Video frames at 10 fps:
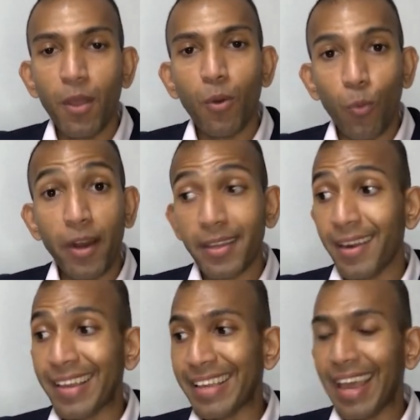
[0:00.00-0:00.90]
Where can
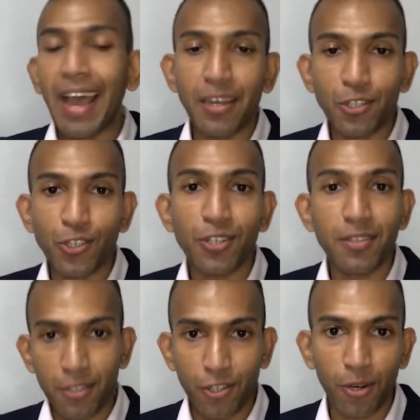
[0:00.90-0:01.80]
I catch
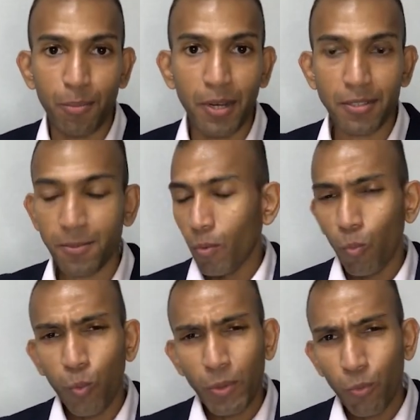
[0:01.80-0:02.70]
the shuttle bus?
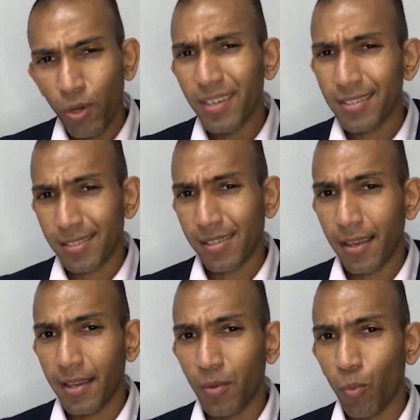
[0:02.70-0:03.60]
We wouldn't
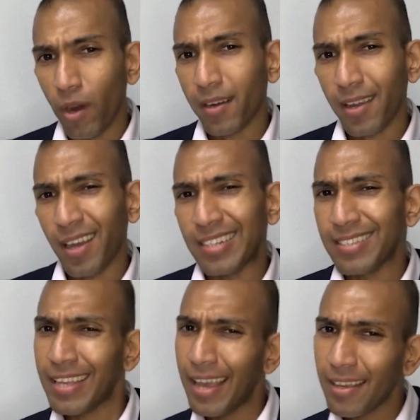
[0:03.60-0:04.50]
say, where can I
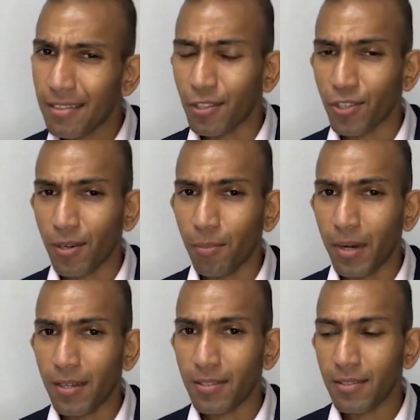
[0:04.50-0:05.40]
take the shuttle
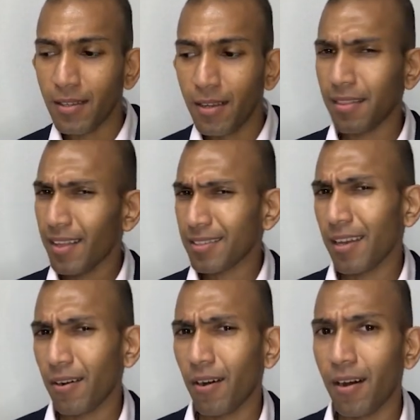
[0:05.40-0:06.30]
bus? That's
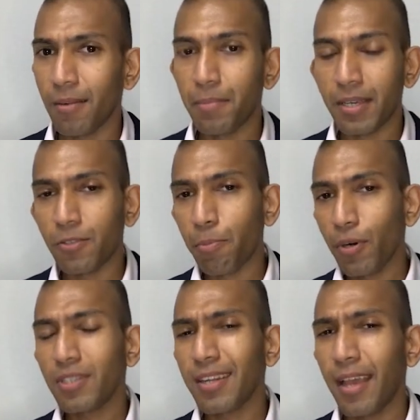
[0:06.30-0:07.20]
kind of odd because
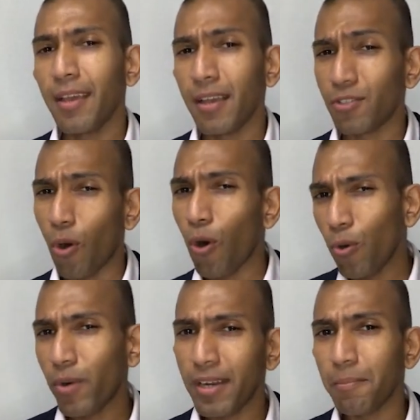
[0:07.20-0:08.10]
person A has
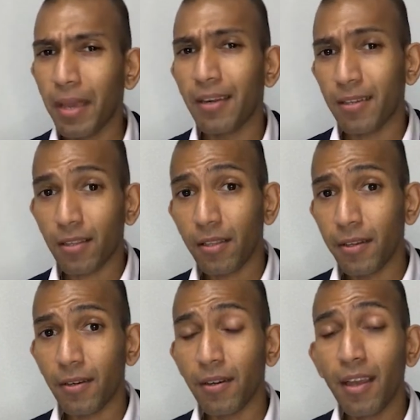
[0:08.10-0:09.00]
already made it
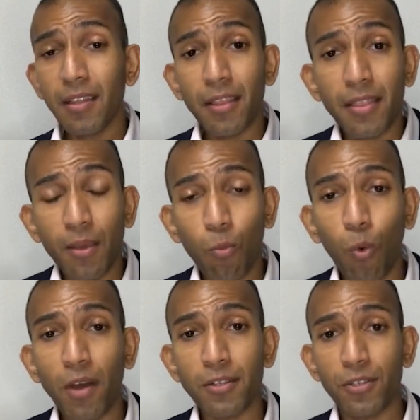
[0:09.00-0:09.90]
clear that they
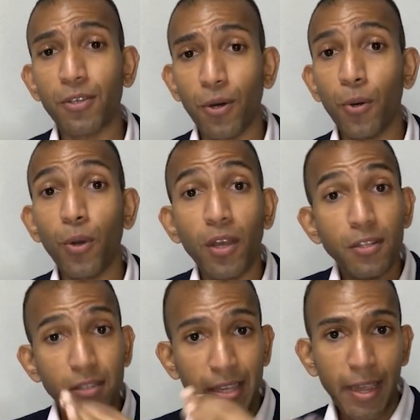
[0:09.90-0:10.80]
want to go
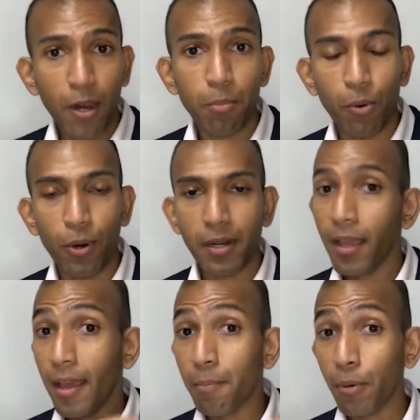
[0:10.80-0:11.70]
to the airport,
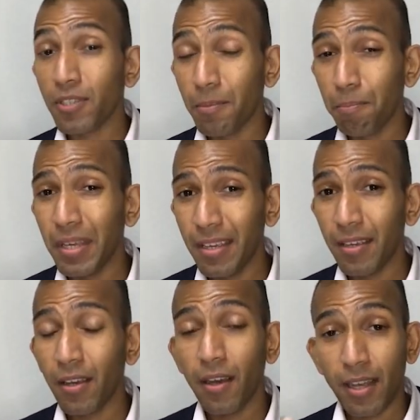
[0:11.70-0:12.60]
and person
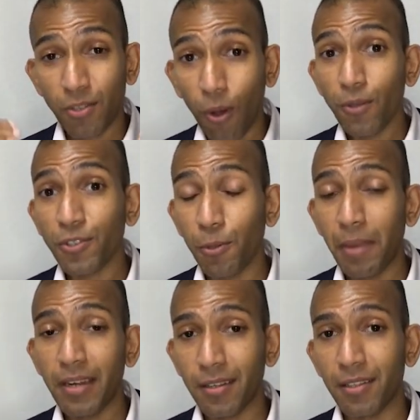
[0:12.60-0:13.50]
B has also
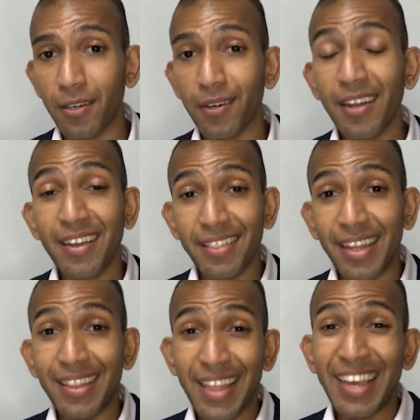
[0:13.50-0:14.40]
made it clear
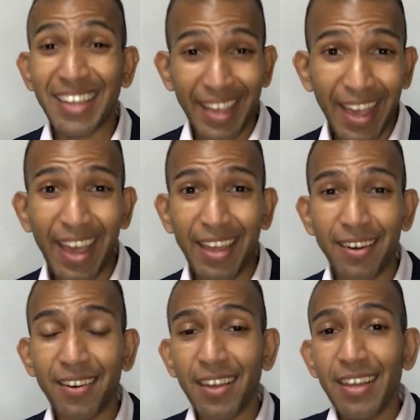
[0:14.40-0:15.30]
that they
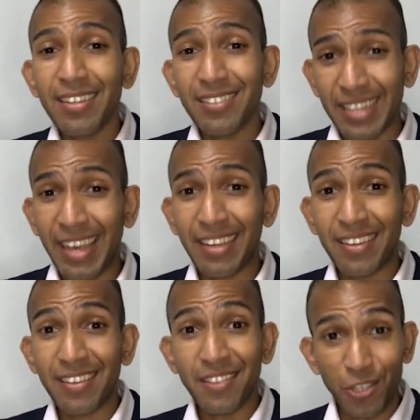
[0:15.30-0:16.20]
can take
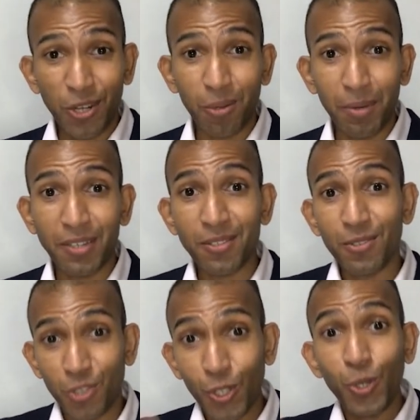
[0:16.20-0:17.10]
the shuttle bus
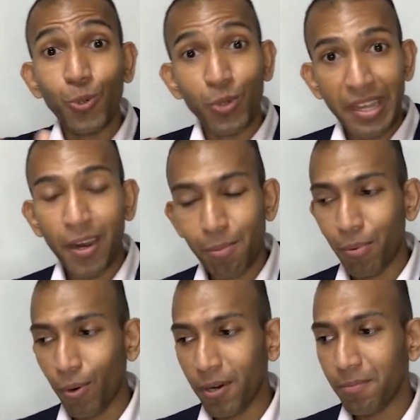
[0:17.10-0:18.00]
to the
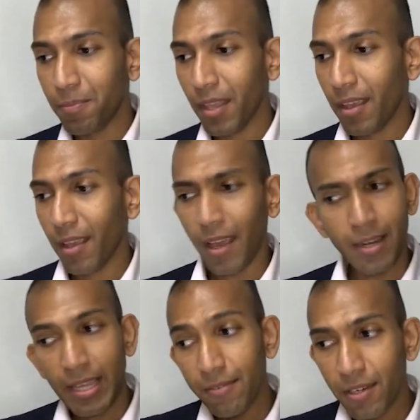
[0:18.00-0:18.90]
airport.
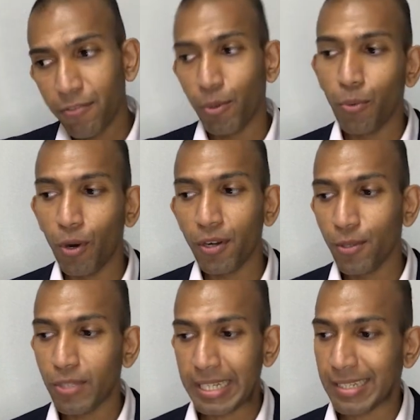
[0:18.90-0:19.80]
And even if we were
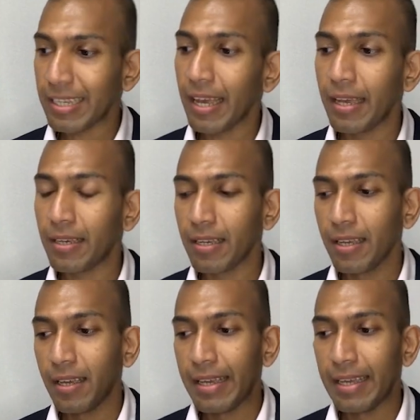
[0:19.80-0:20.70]
using take,
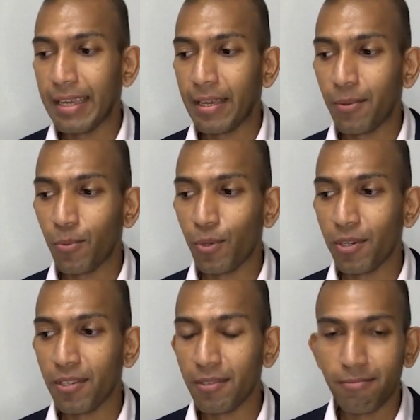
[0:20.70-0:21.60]
it
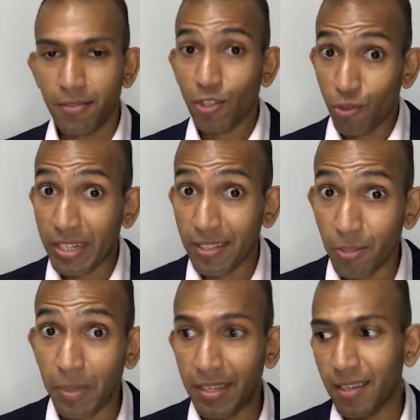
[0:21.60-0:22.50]
would, strictly
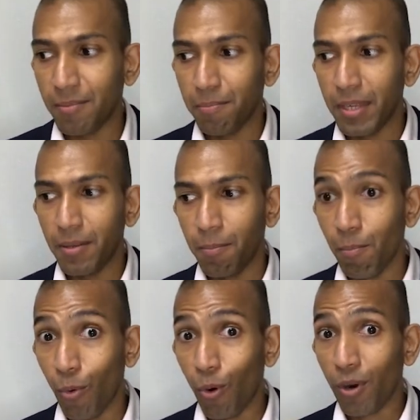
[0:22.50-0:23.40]
speaking, be
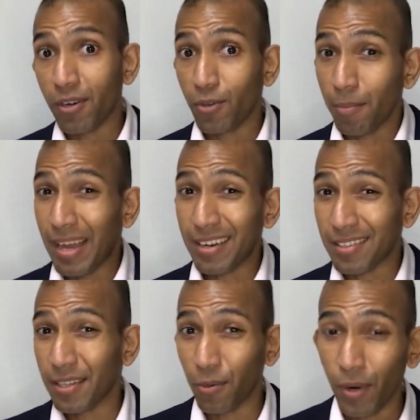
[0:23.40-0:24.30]
more
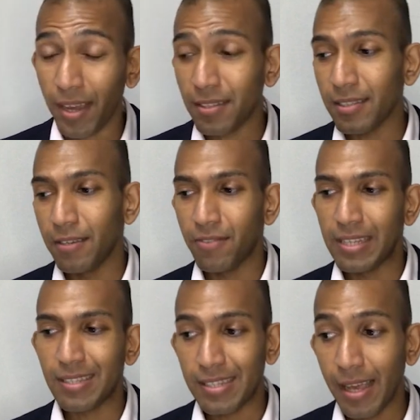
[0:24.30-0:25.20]
grammatically correct if they
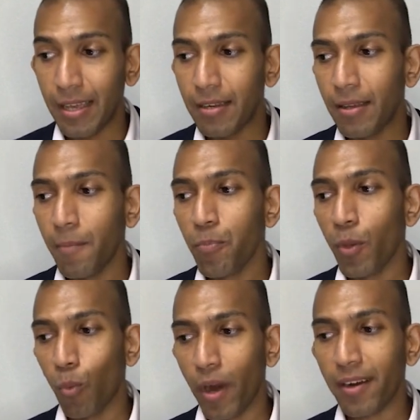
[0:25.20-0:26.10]
said,
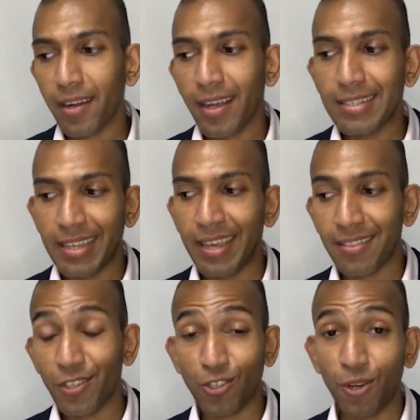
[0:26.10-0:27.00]
where can I take
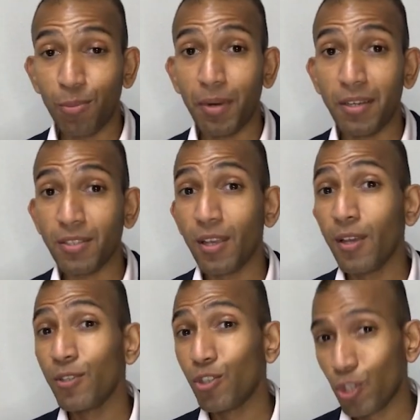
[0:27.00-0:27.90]
the shuttle bus
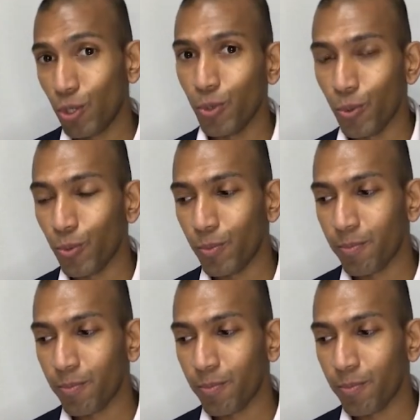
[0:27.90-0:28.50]
to?